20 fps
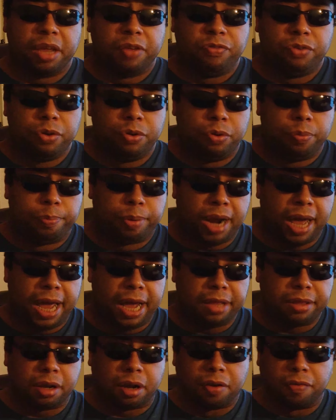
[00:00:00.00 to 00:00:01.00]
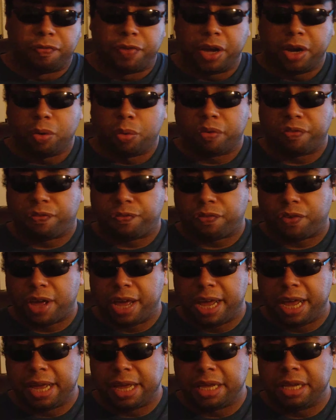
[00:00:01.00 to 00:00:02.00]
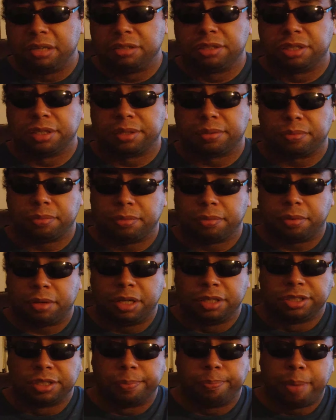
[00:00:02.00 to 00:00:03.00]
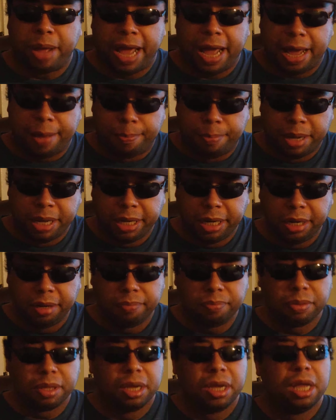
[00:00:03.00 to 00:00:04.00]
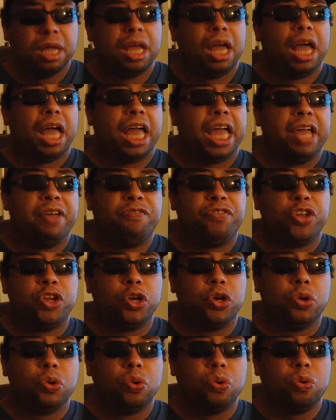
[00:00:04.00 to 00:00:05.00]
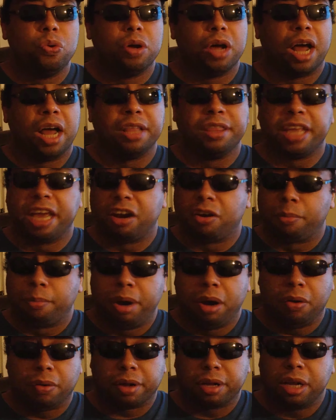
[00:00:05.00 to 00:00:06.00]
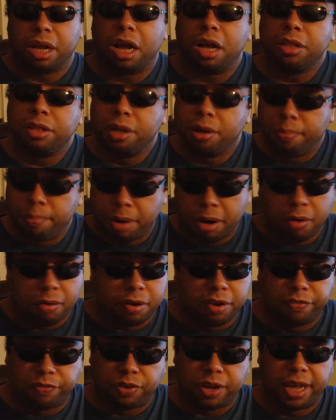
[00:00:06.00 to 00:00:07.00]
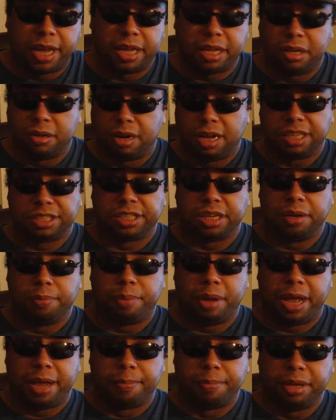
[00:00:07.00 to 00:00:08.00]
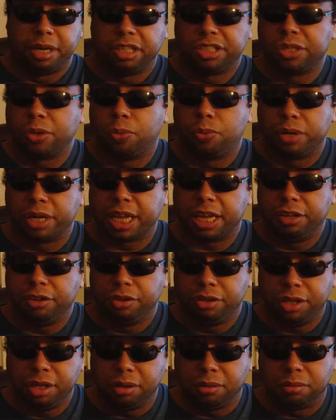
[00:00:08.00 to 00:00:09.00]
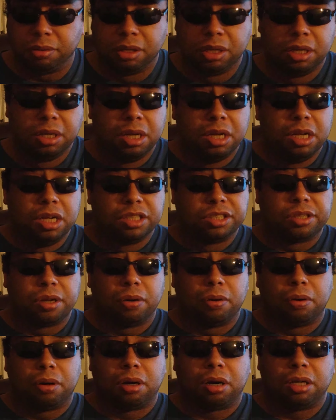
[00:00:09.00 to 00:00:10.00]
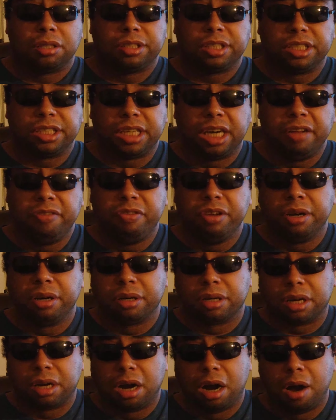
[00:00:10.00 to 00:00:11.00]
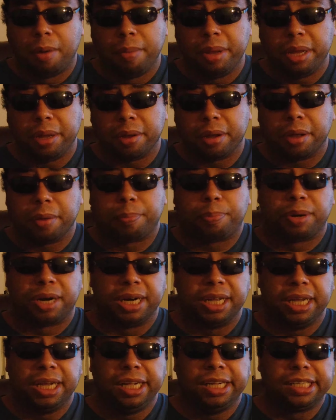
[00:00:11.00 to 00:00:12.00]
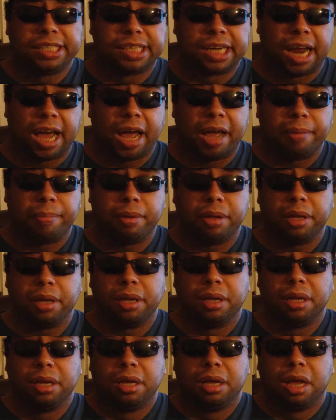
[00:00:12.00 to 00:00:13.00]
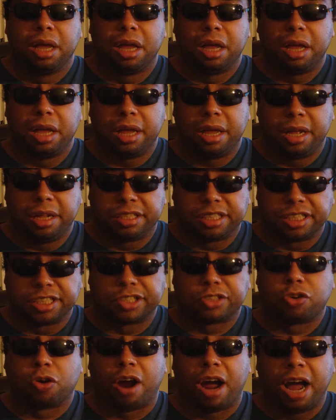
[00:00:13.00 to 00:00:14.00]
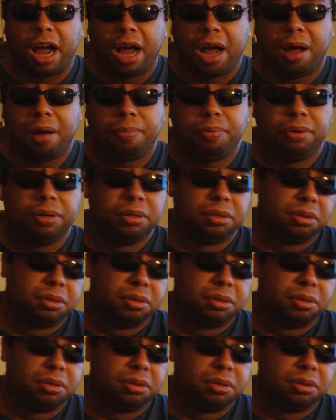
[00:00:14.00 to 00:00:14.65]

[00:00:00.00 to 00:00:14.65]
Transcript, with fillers: If you black, the Confederate flag is a is a bad meaning. If you and then American the American flag you're actually a bad meaning. So what can you do? So uh, just leave your comment, please like and subscribe.